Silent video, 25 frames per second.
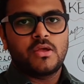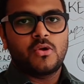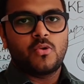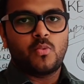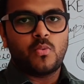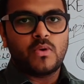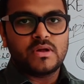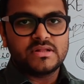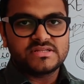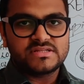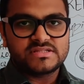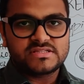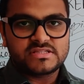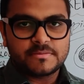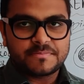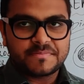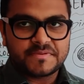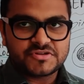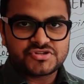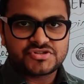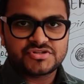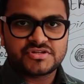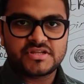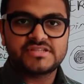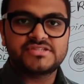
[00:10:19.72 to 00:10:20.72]
once the
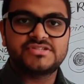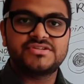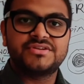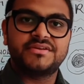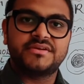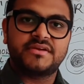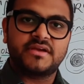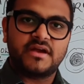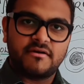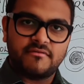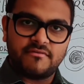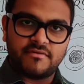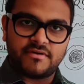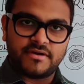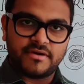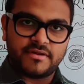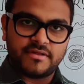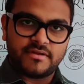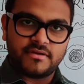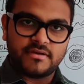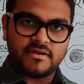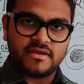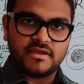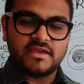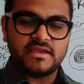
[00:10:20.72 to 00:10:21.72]
patient has recovered,
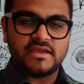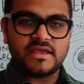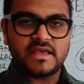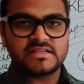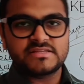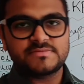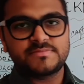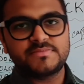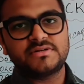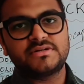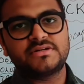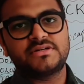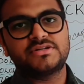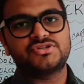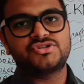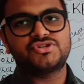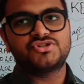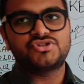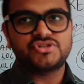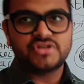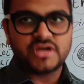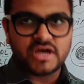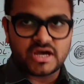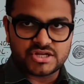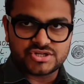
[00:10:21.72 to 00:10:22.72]
he has been
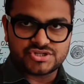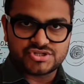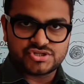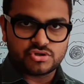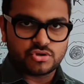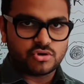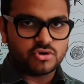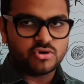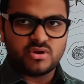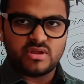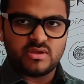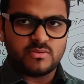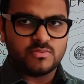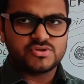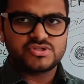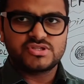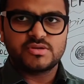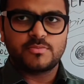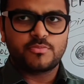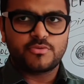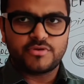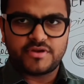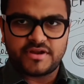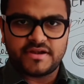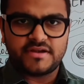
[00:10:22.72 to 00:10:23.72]
discharged or he was
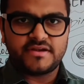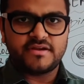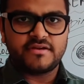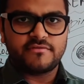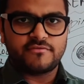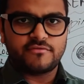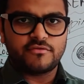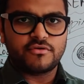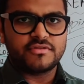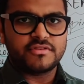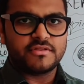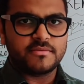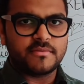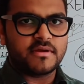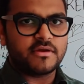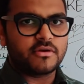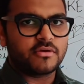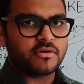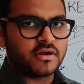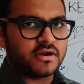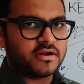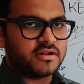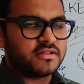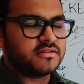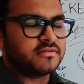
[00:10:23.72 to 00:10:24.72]
operated for the
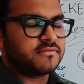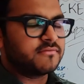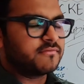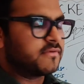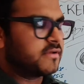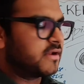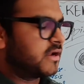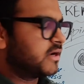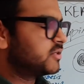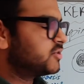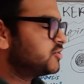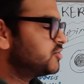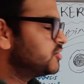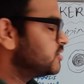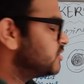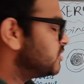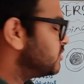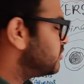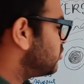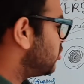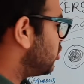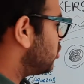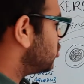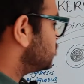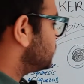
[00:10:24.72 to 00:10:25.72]
myocardial infarction
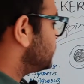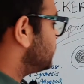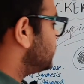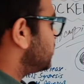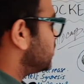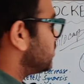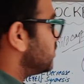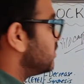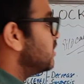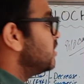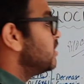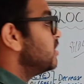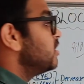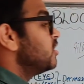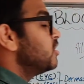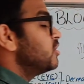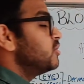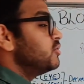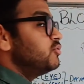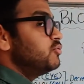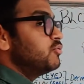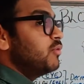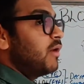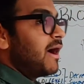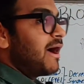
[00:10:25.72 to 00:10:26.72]
in the hospital,
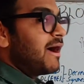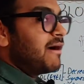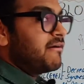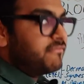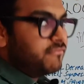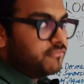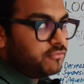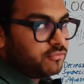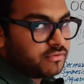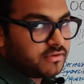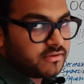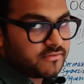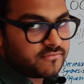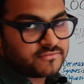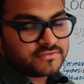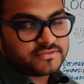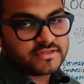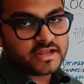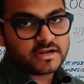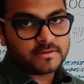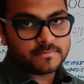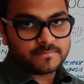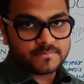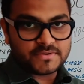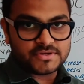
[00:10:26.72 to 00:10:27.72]
you have to give
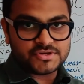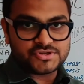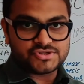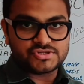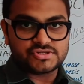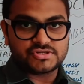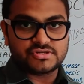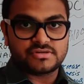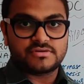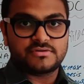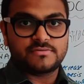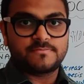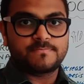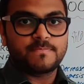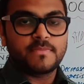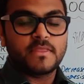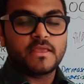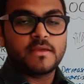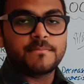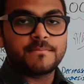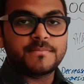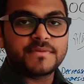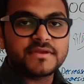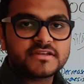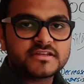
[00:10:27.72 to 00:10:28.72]
that patient
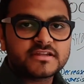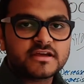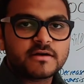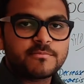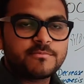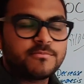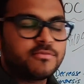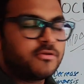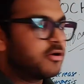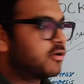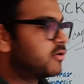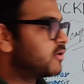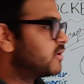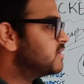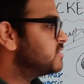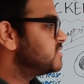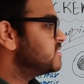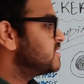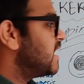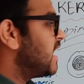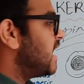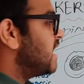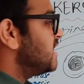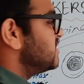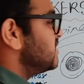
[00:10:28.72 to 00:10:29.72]
beta
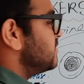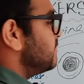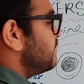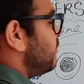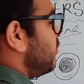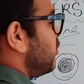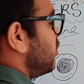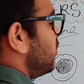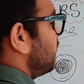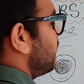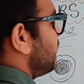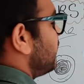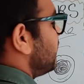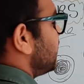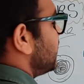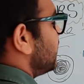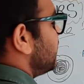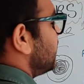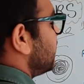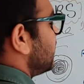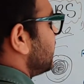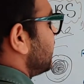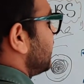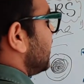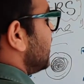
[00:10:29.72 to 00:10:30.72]
blockers as a
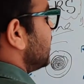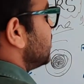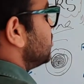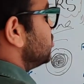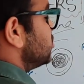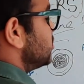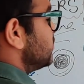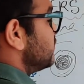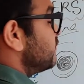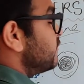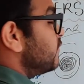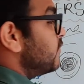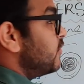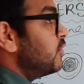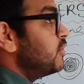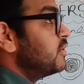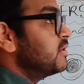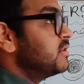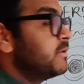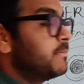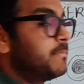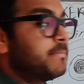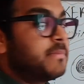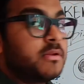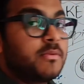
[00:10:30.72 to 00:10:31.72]
prophylactic agent for
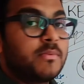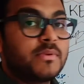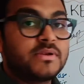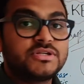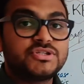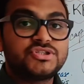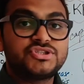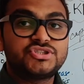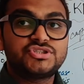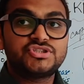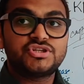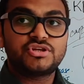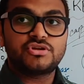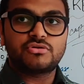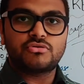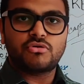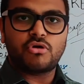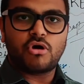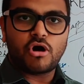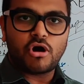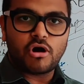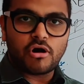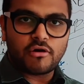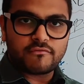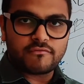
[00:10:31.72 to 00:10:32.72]
the prevention
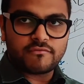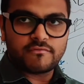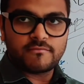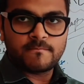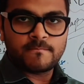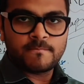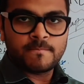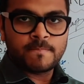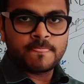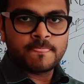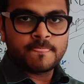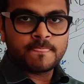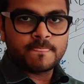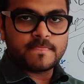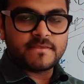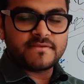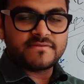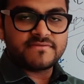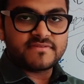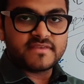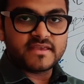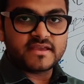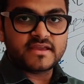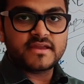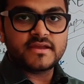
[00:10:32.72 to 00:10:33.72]
of the
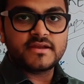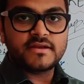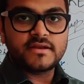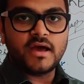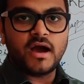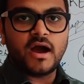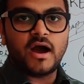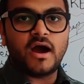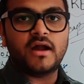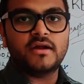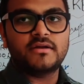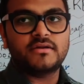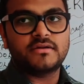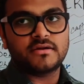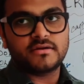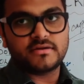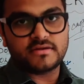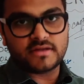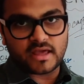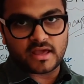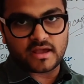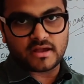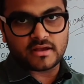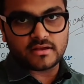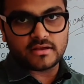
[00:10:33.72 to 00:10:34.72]
second heart
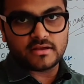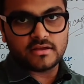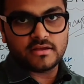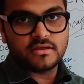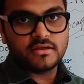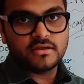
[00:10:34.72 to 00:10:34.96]
attack.